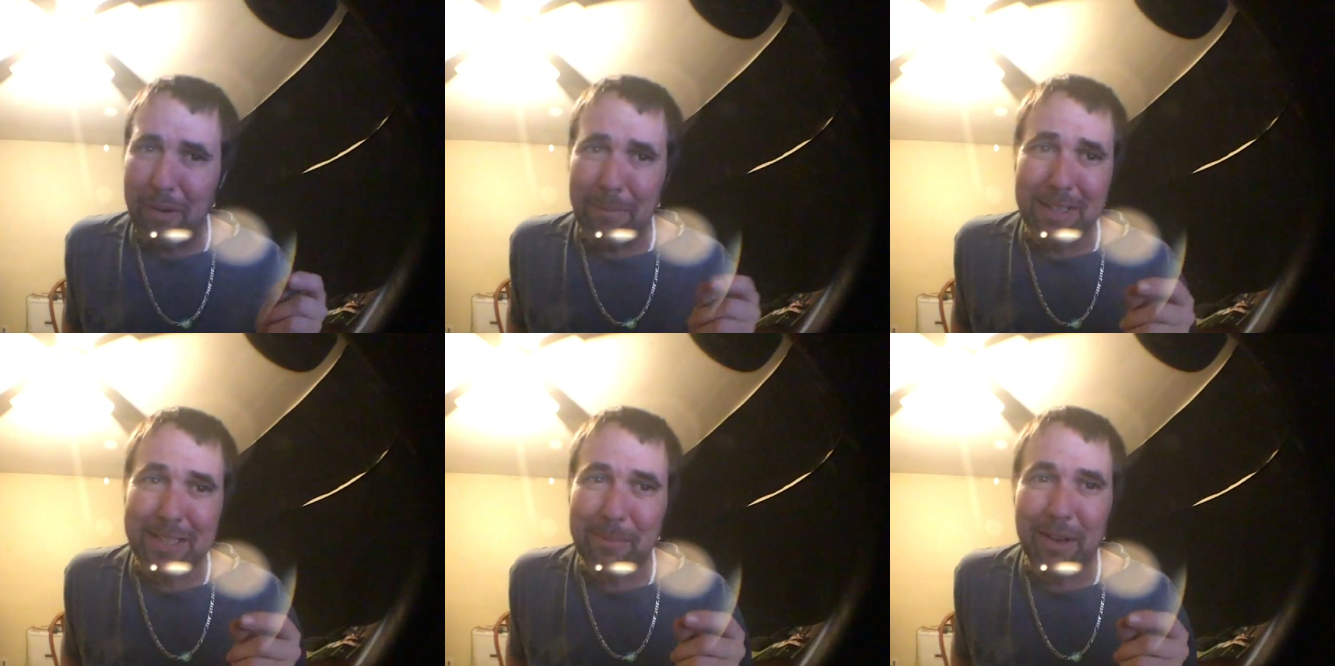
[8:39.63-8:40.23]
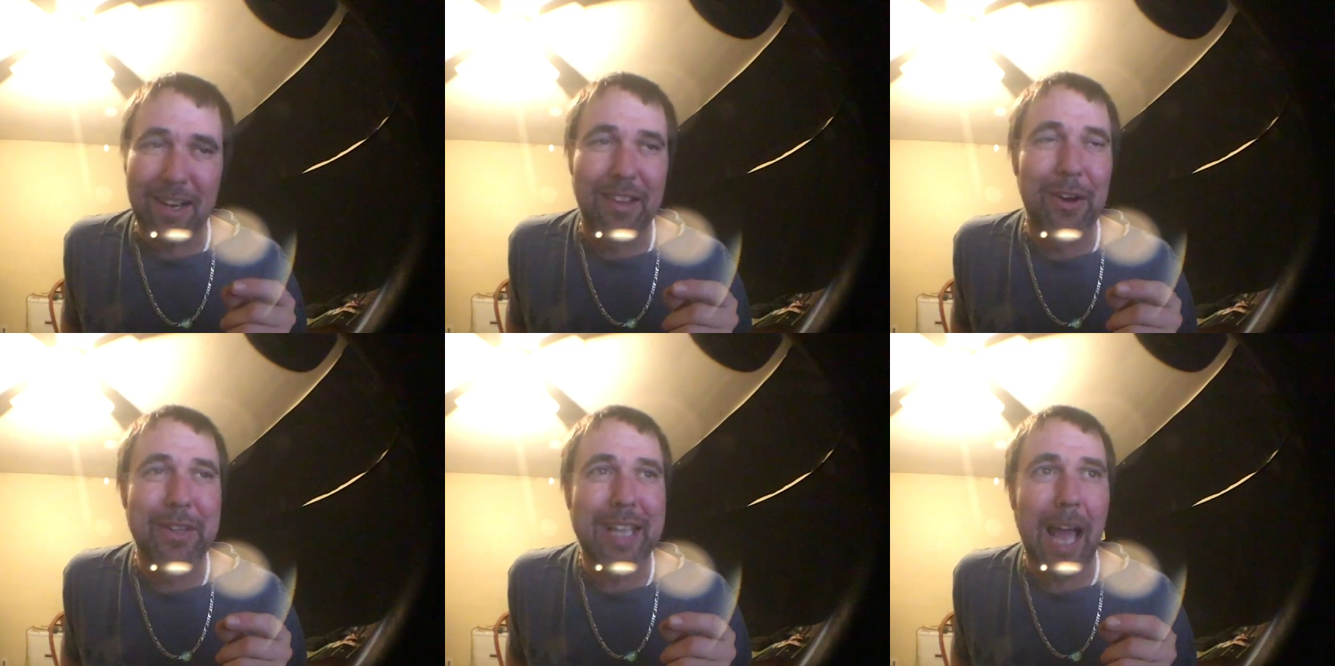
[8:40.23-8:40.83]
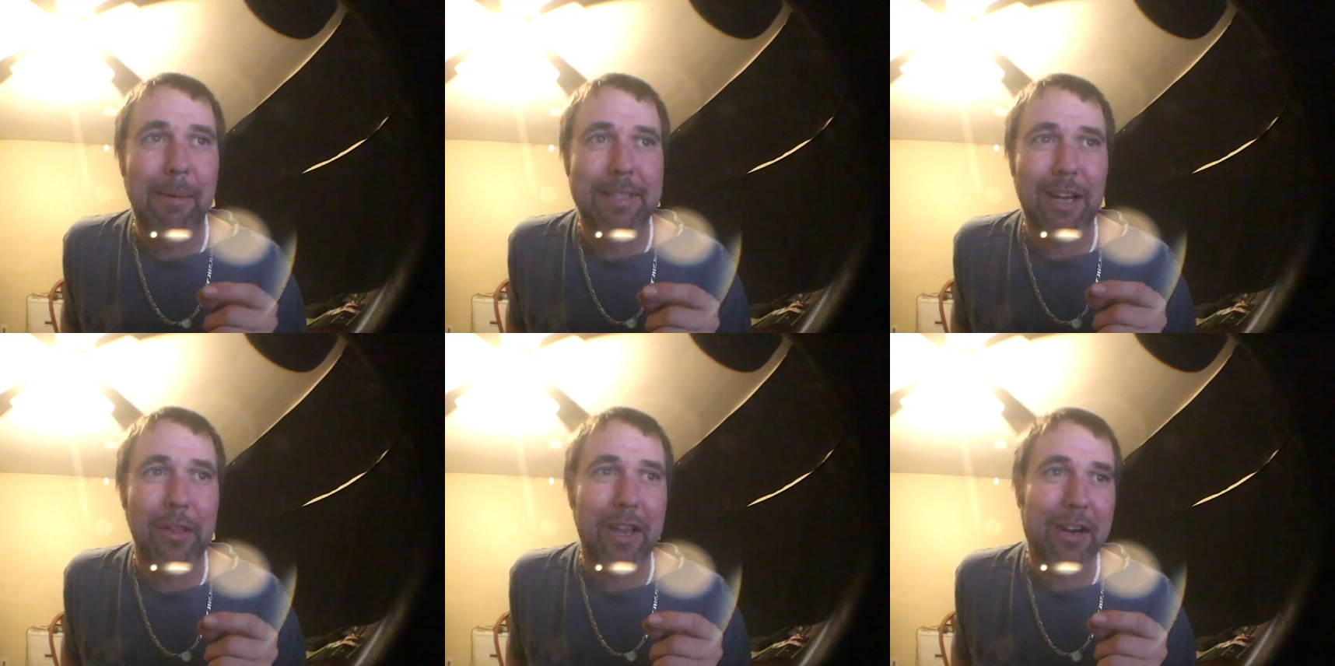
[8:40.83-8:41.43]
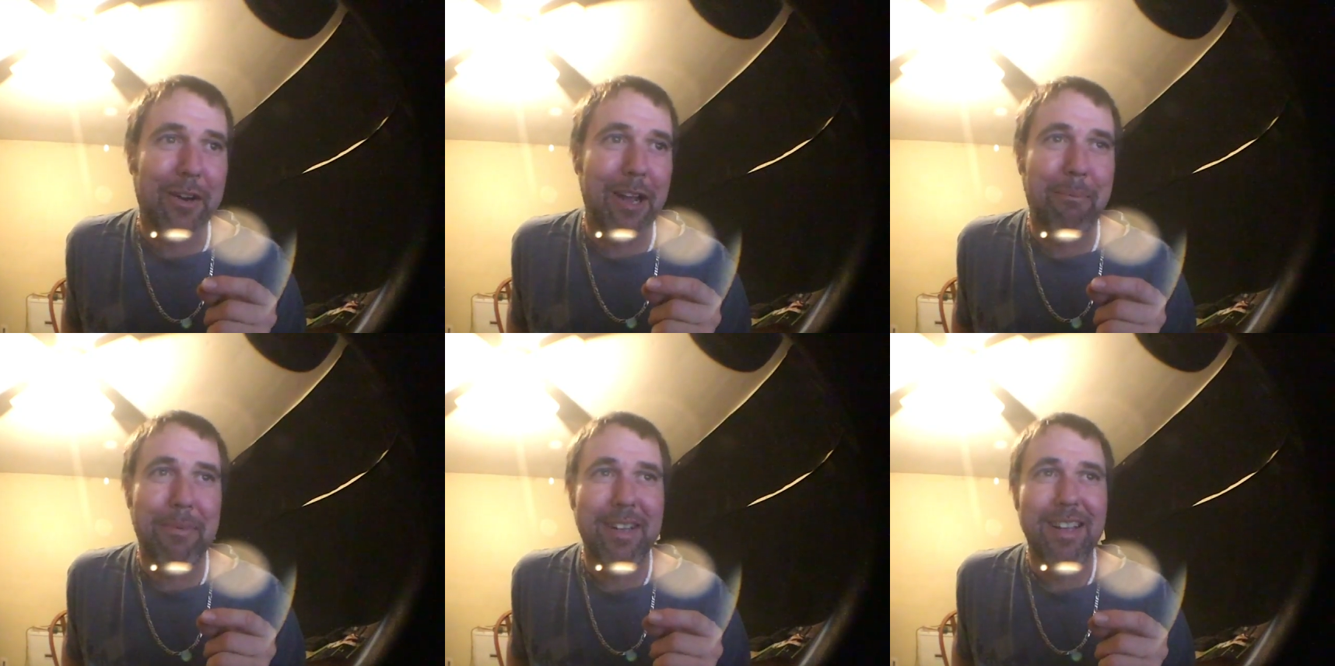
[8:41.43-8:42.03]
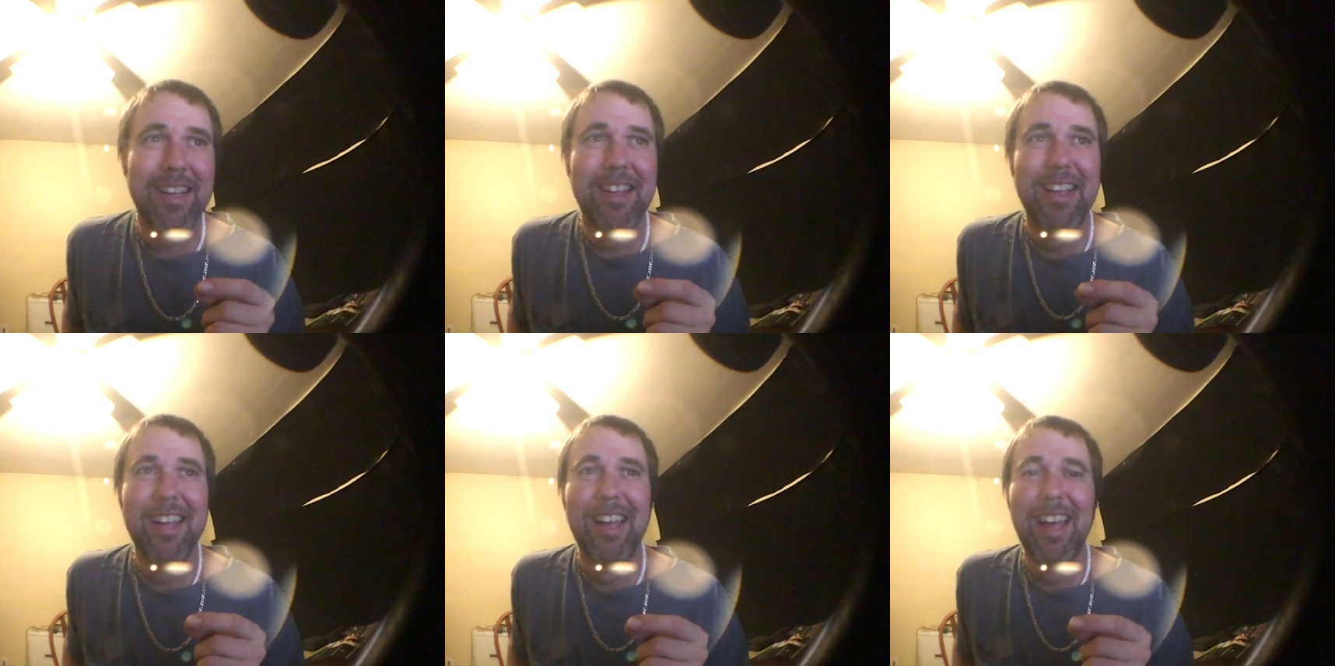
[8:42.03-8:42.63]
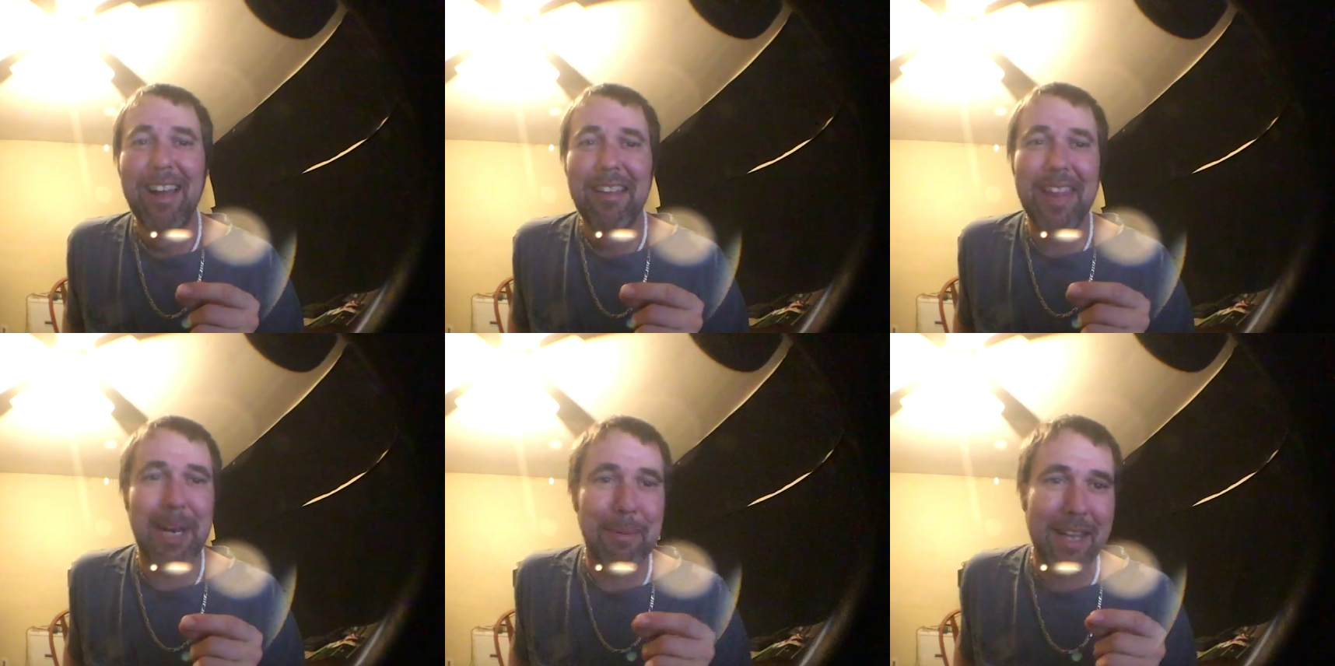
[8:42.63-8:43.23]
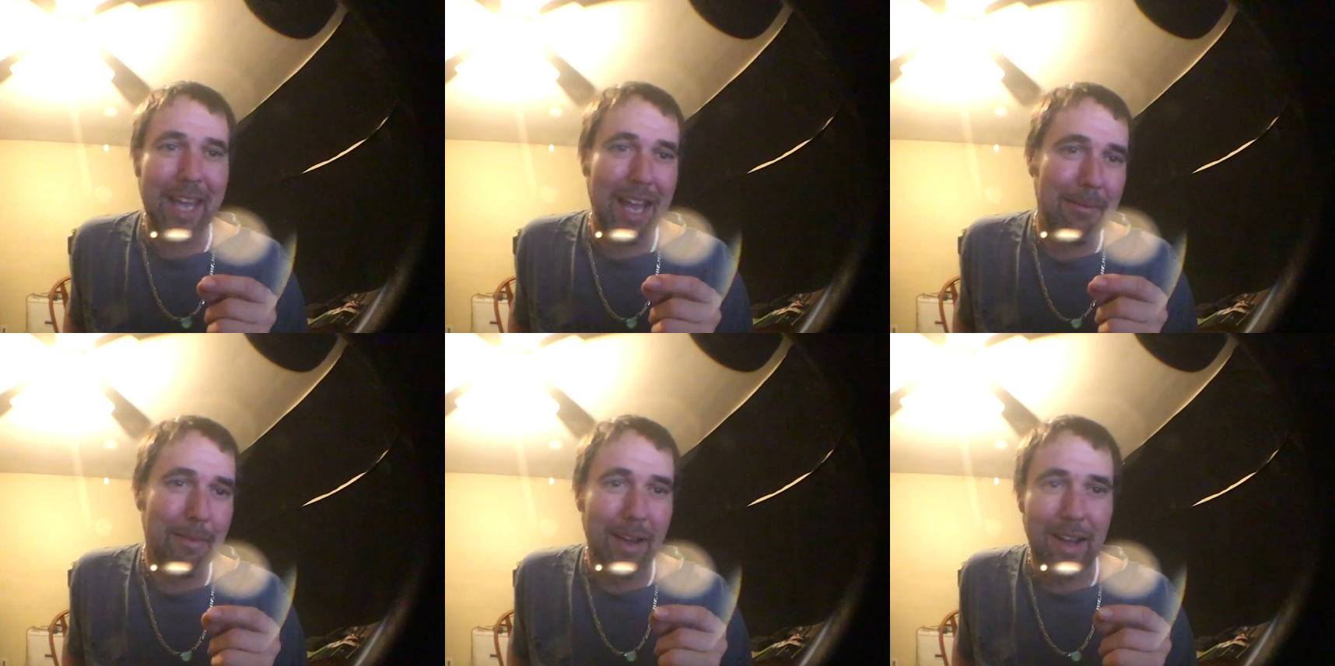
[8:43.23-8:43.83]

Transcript: We've been smoking it the whole time. It's called the Crip then he became uh,